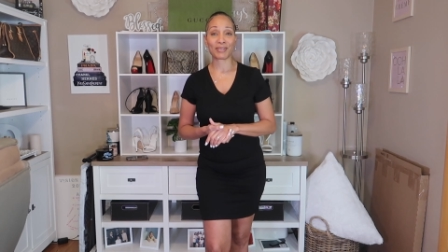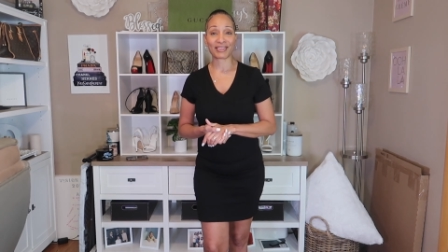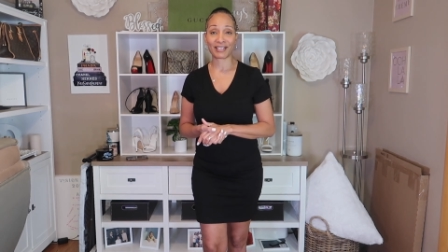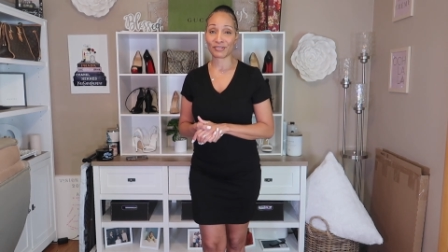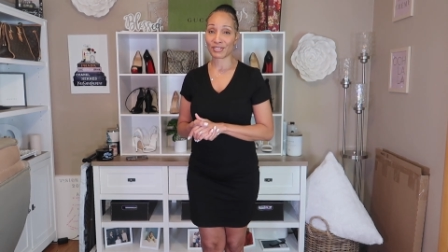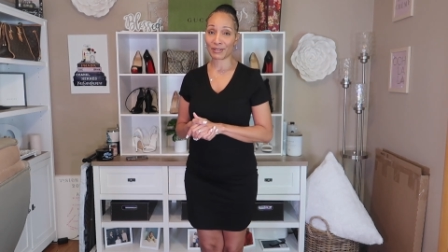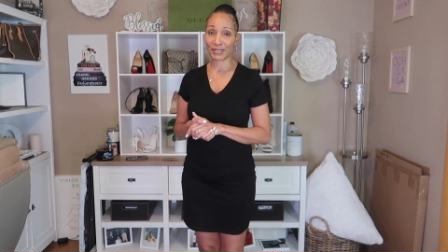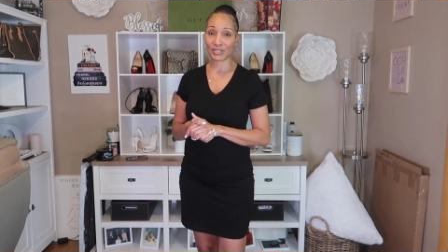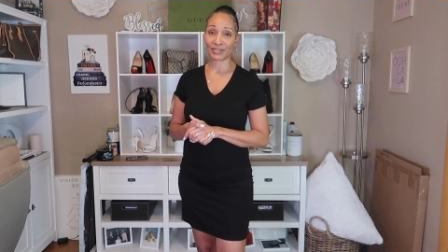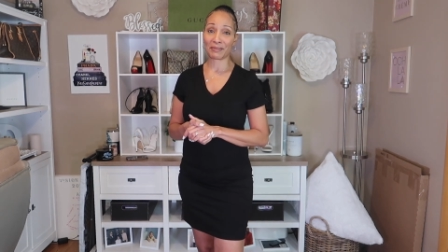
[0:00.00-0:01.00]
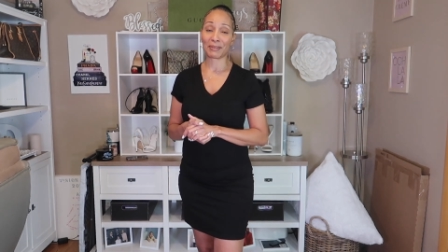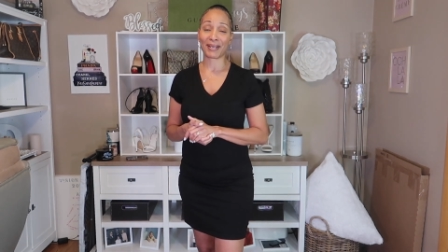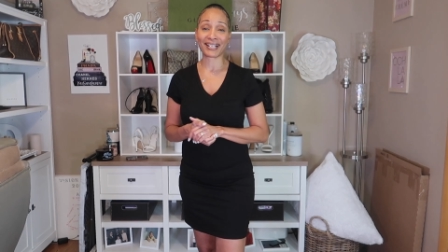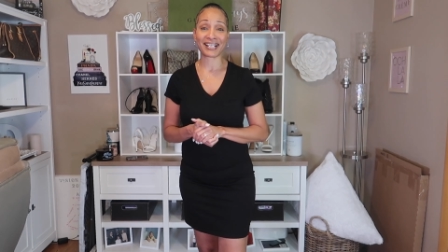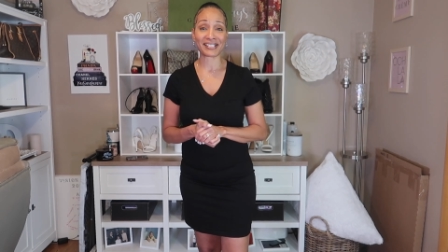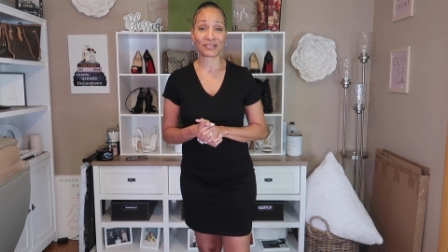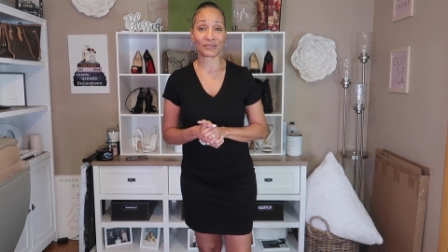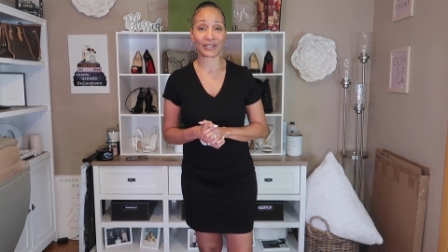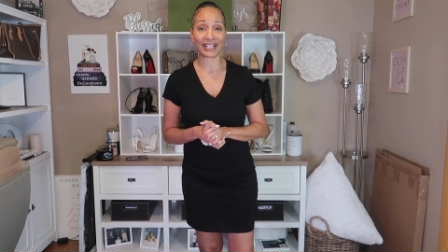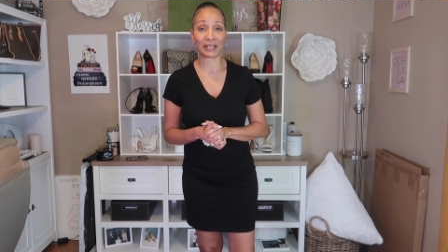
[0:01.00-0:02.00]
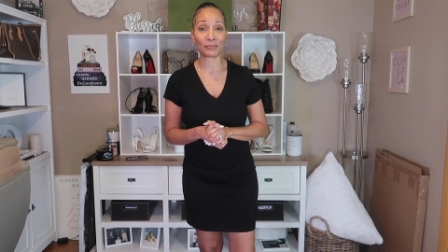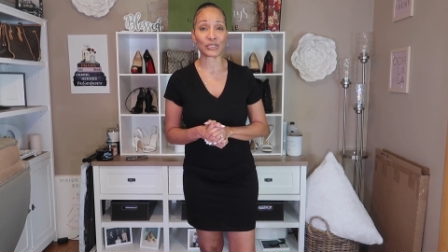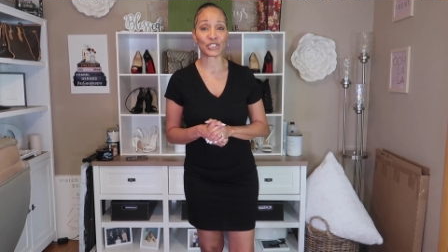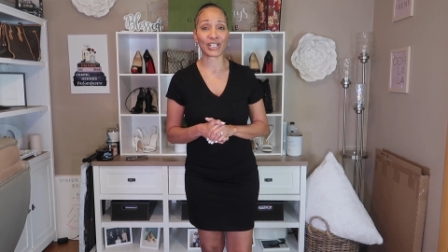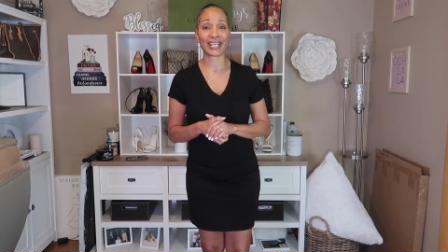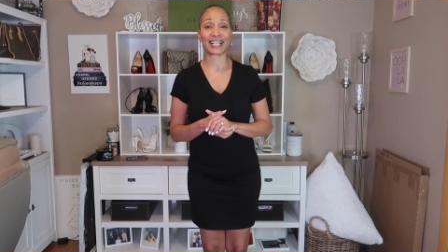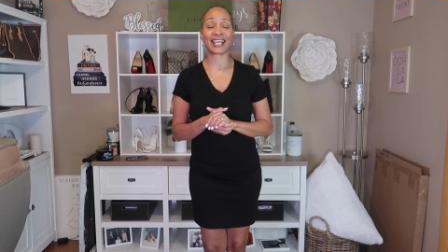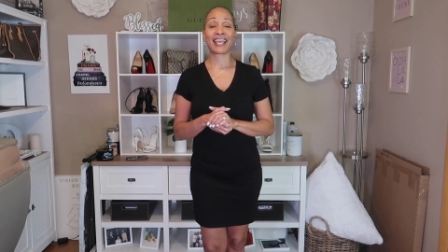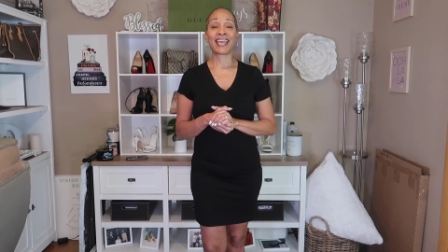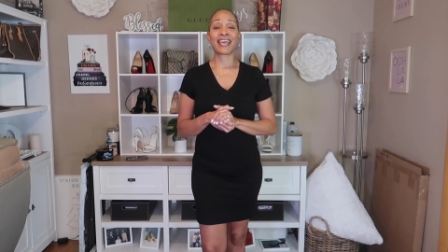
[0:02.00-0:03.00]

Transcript: and thank you so much for coming back. I so greatly appreciate it.